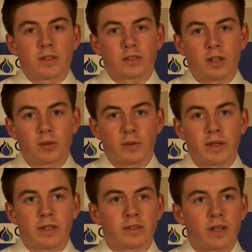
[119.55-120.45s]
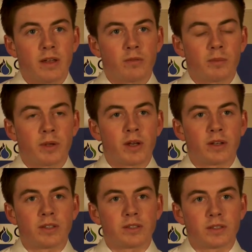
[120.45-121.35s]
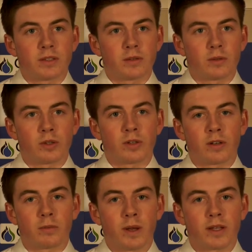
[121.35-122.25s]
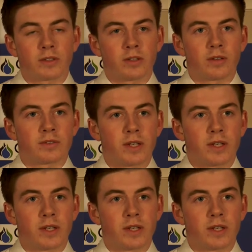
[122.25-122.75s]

so we need to get everyone behind us. We're good enough players, good enough